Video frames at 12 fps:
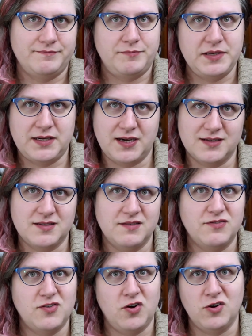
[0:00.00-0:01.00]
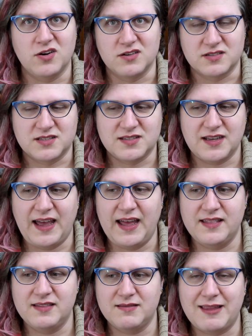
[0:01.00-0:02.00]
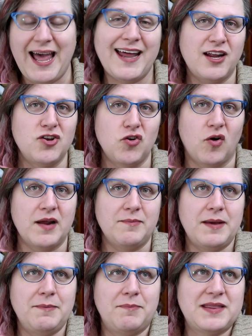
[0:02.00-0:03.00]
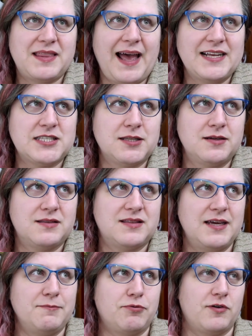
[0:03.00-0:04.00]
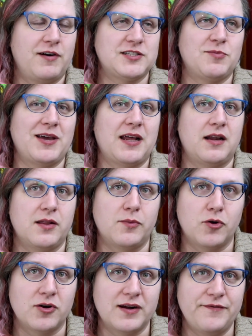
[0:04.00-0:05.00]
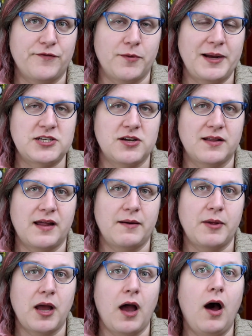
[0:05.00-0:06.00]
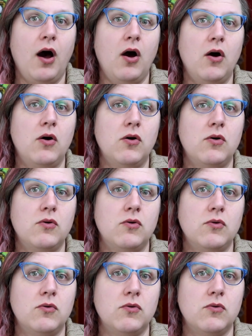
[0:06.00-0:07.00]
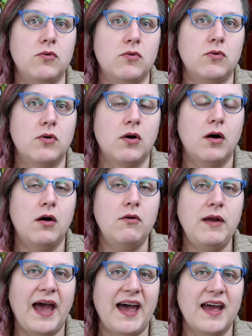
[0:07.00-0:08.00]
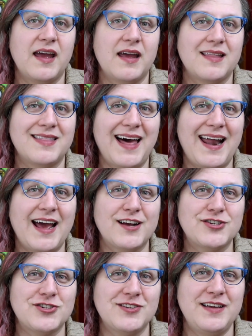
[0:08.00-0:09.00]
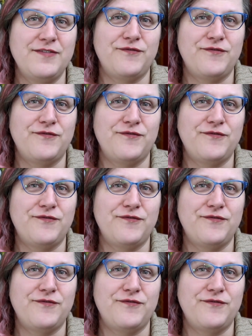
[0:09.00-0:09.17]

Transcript: Because of course. And that annoyed me. But as the thing progressed and we got a little more information on that, I'm like, oh, okay, that actually